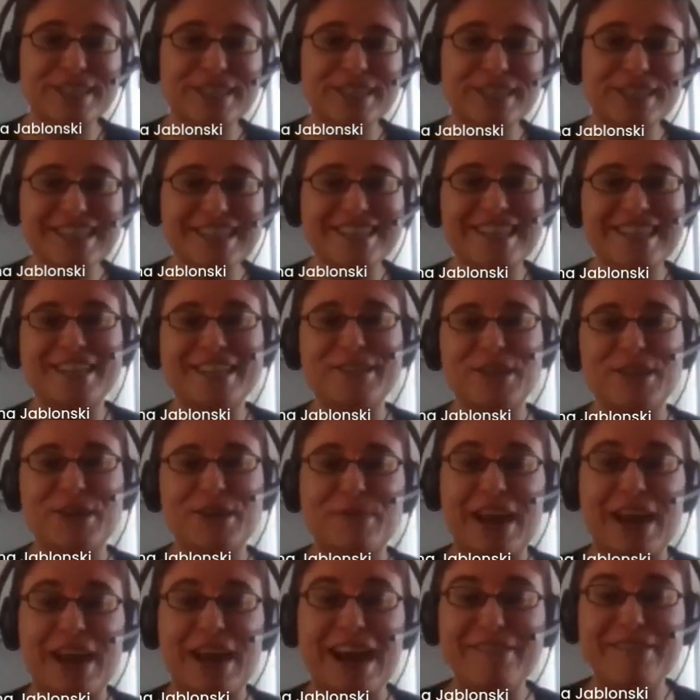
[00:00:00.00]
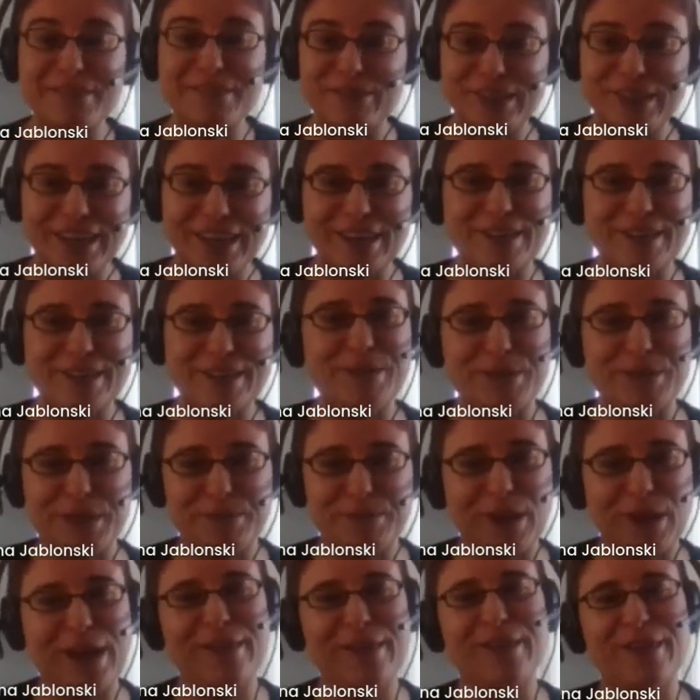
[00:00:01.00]
But since I assume everyone here is
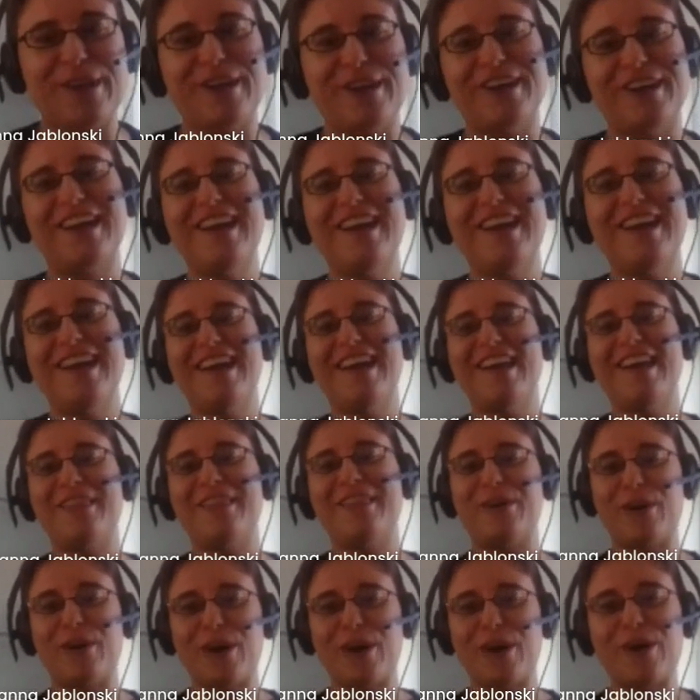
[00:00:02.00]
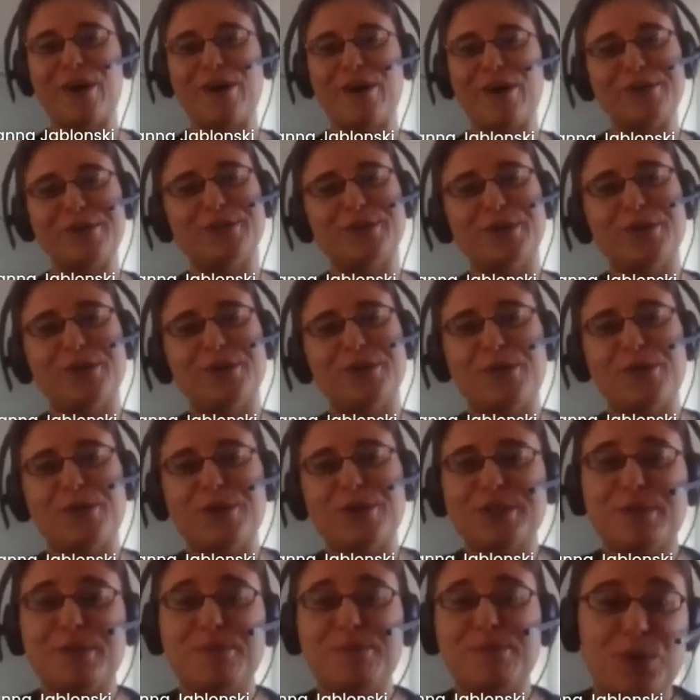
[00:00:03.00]
using Python, there are also
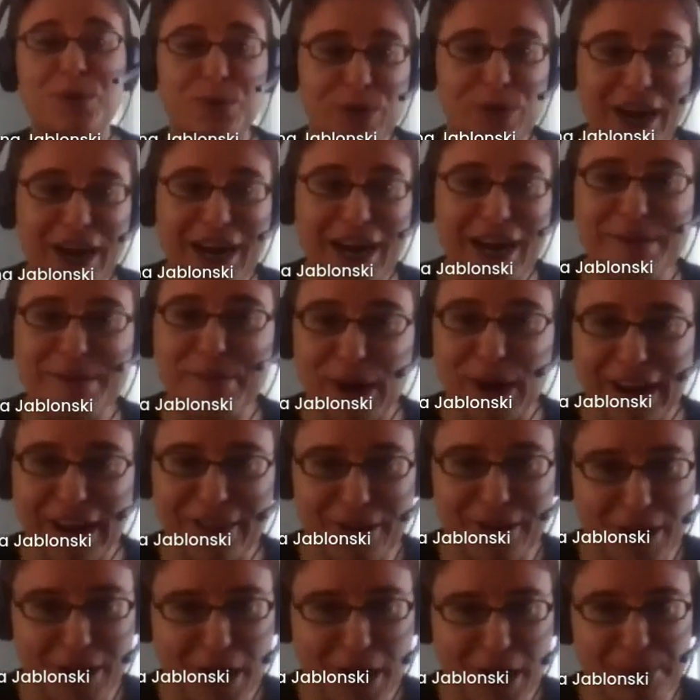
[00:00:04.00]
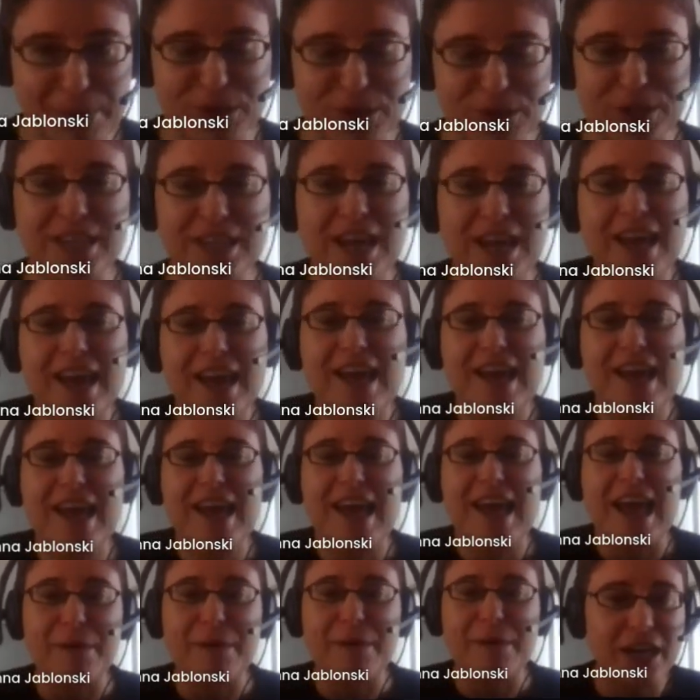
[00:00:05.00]
some great Python options.
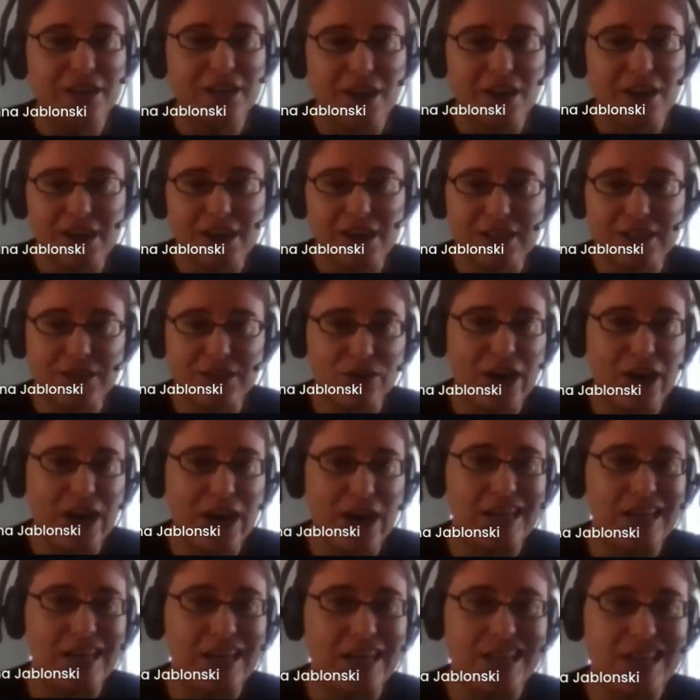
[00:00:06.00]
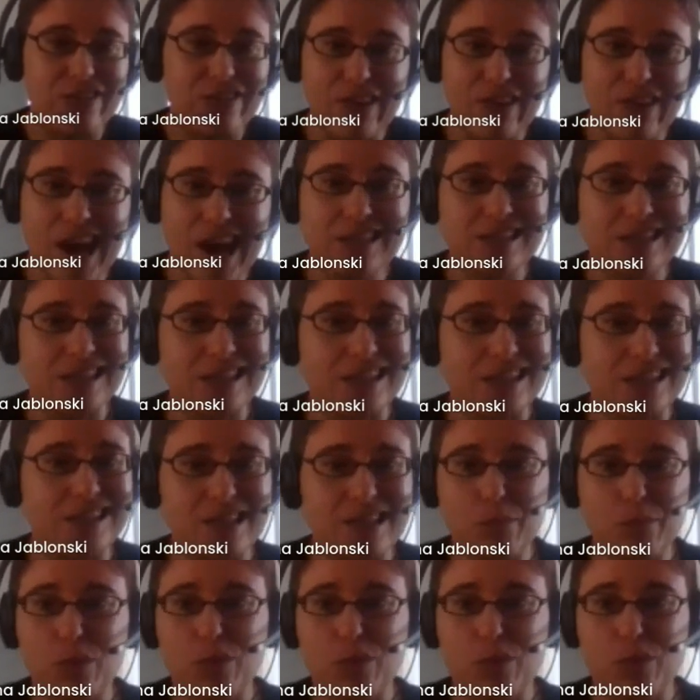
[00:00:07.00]
mkdocs is great. It's fast. It's
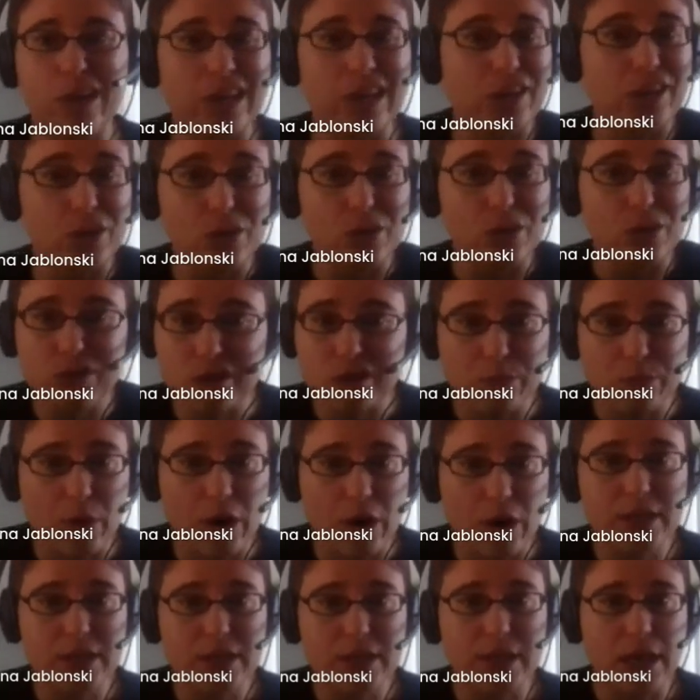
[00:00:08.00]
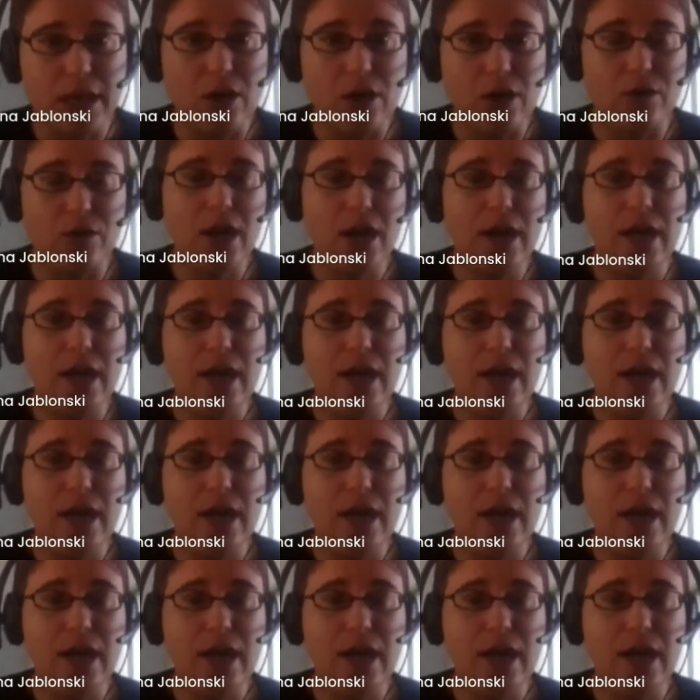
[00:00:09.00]
simple. It uses Markdown.